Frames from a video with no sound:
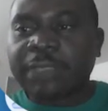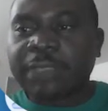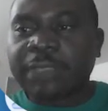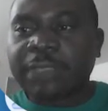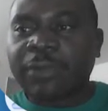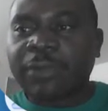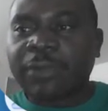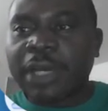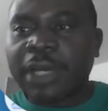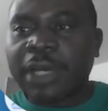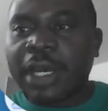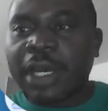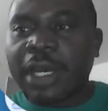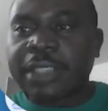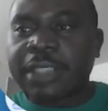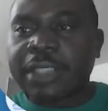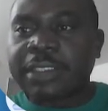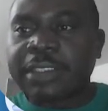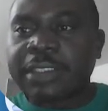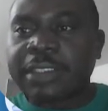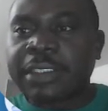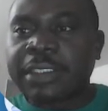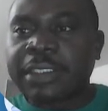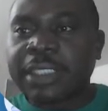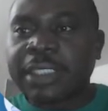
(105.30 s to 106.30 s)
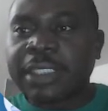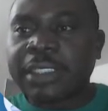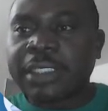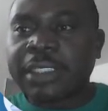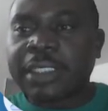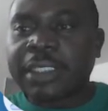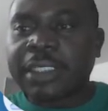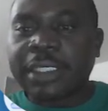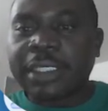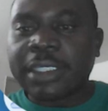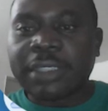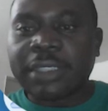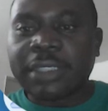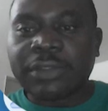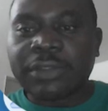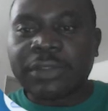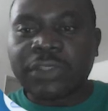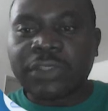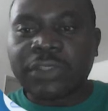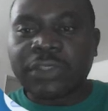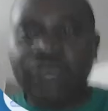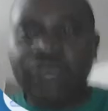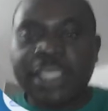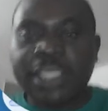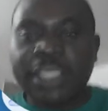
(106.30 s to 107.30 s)
as far as studying in
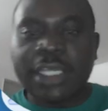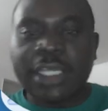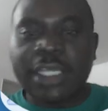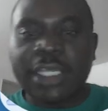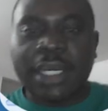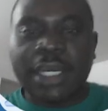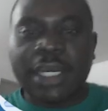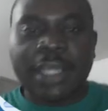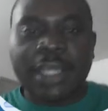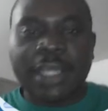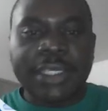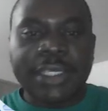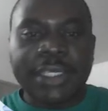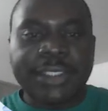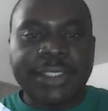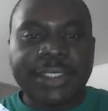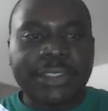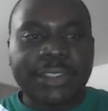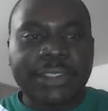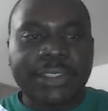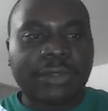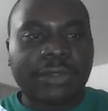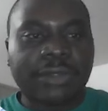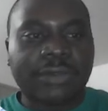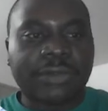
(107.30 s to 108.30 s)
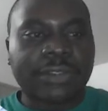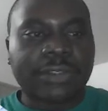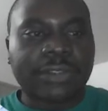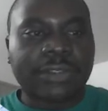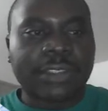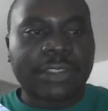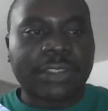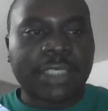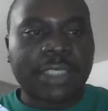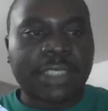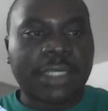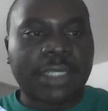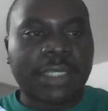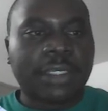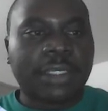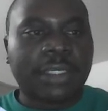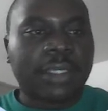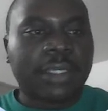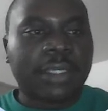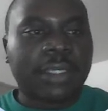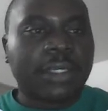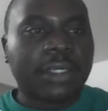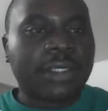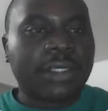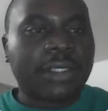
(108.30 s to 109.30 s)
Australia is concerned.
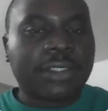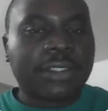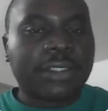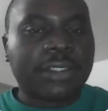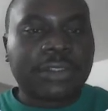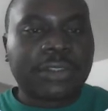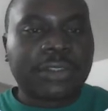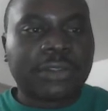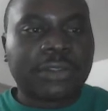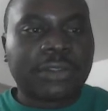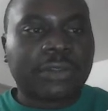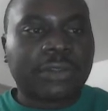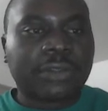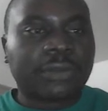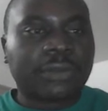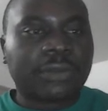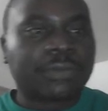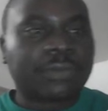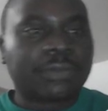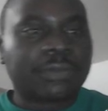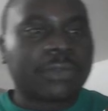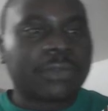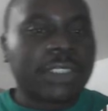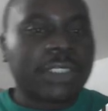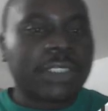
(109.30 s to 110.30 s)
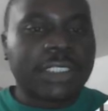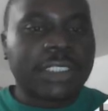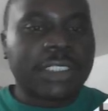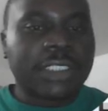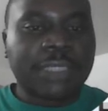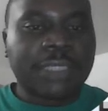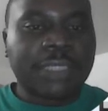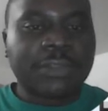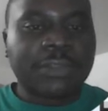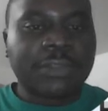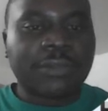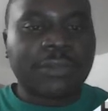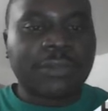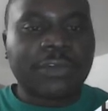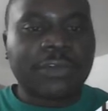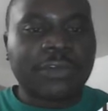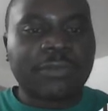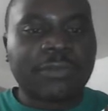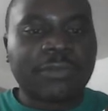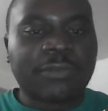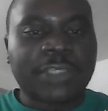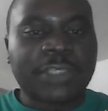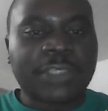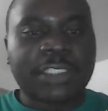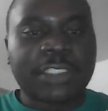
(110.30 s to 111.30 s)
So in terms of
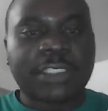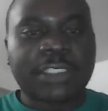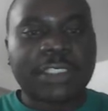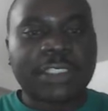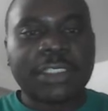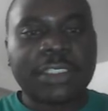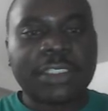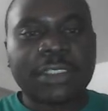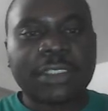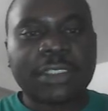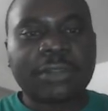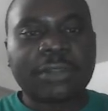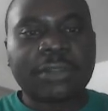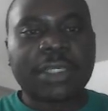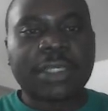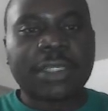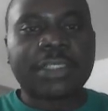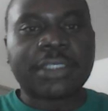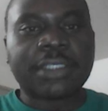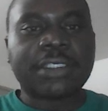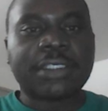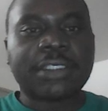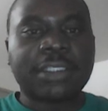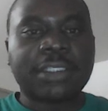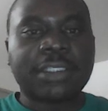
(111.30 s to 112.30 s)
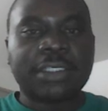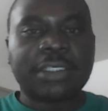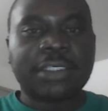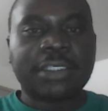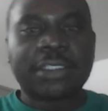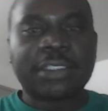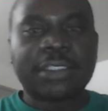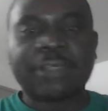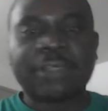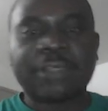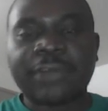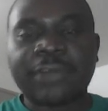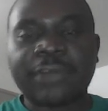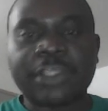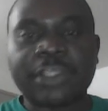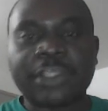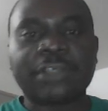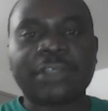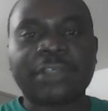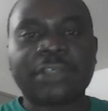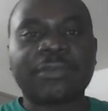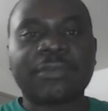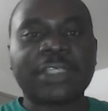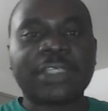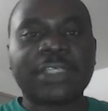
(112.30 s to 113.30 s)
universities, you can see these
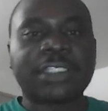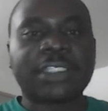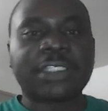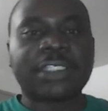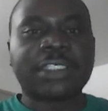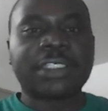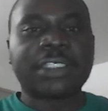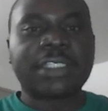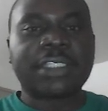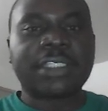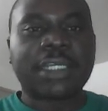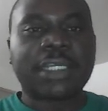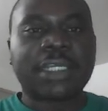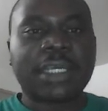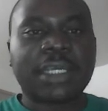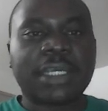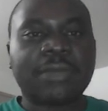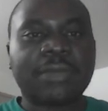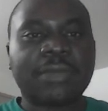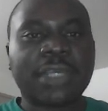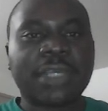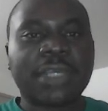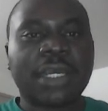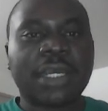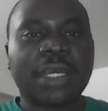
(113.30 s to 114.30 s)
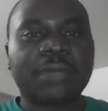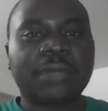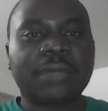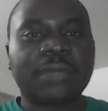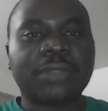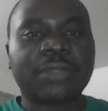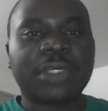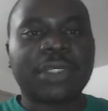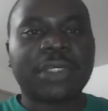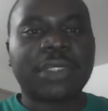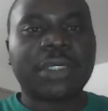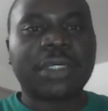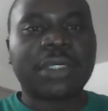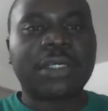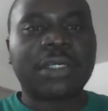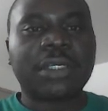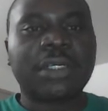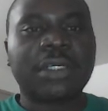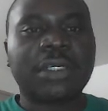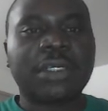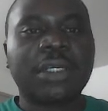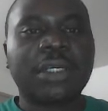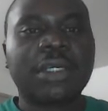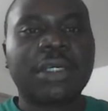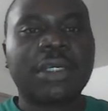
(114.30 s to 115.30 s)
different universities that are coming up
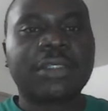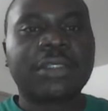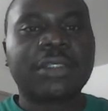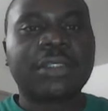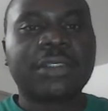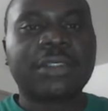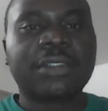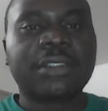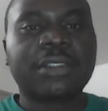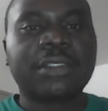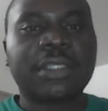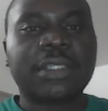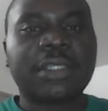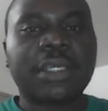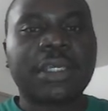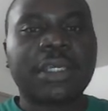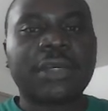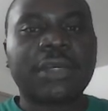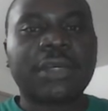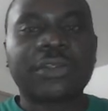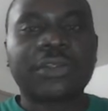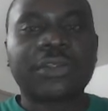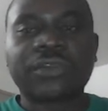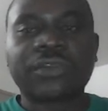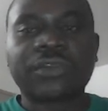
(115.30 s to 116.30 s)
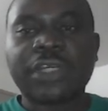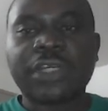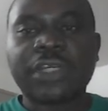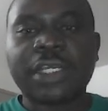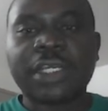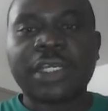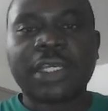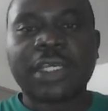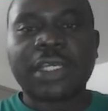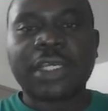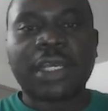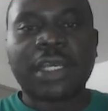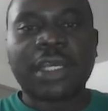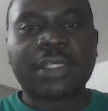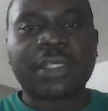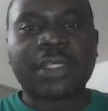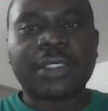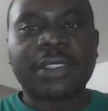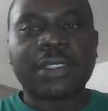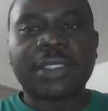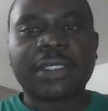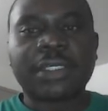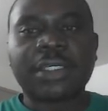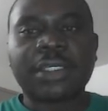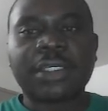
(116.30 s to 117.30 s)
here to say Australian
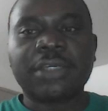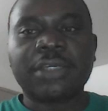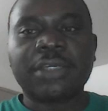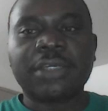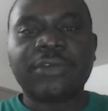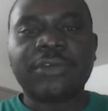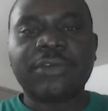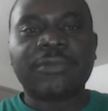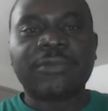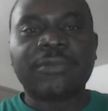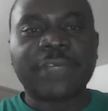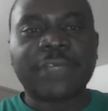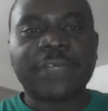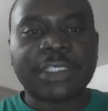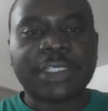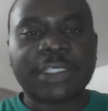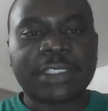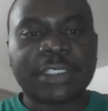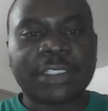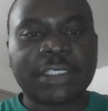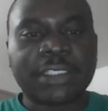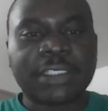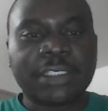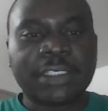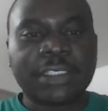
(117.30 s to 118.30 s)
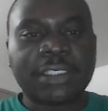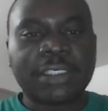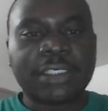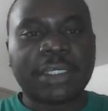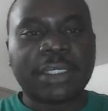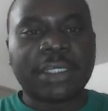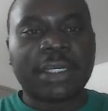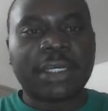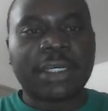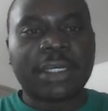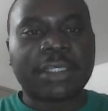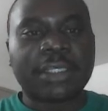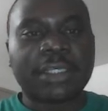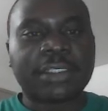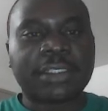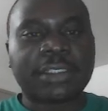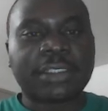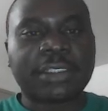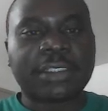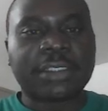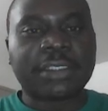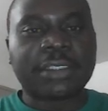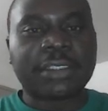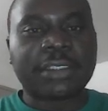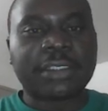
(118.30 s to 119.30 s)
Catholic University,
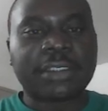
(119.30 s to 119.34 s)
and